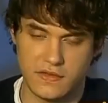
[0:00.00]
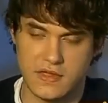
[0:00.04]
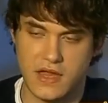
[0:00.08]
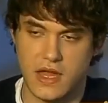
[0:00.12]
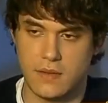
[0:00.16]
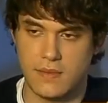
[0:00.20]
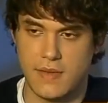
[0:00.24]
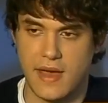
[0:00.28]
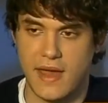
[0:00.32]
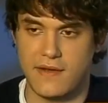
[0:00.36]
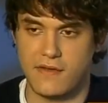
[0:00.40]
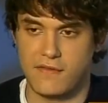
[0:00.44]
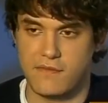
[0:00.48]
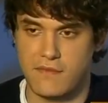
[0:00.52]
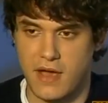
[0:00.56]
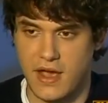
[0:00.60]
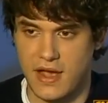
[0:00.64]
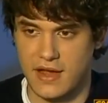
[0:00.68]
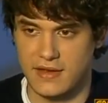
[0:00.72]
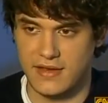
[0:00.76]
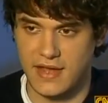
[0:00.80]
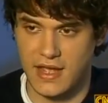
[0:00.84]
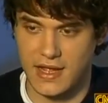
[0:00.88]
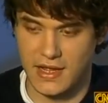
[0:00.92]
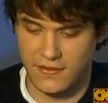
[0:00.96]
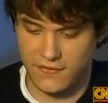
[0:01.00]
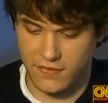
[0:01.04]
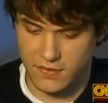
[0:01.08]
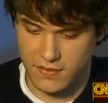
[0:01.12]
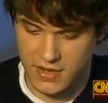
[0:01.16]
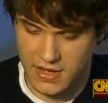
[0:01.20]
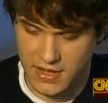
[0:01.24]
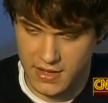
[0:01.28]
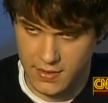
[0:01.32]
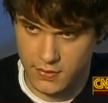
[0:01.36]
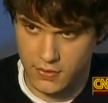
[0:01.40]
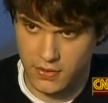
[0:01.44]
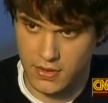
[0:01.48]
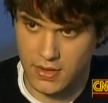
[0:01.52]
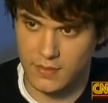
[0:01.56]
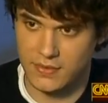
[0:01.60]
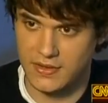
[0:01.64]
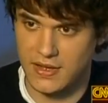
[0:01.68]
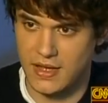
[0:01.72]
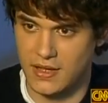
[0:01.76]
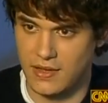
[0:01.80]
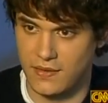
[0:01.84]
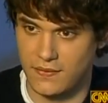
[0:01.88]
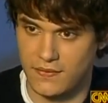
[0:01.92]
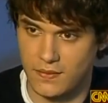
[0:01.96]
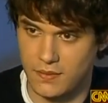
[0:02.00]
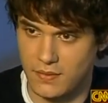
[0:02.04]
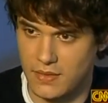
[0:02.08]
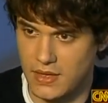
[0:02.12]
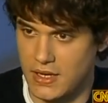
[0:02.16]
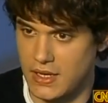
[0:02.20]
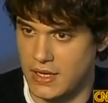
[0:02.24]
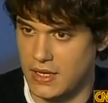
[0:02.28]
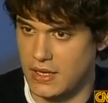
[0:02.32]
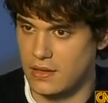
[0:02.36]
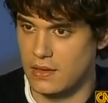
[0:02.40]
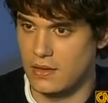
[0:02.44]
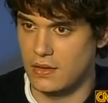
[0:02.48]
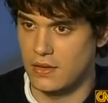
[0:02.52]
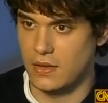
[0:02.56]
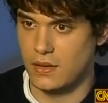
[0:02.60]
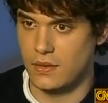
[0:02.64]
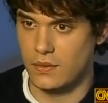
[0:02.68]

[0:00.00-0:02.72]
It's not a matter of my taking from him or him taking from me,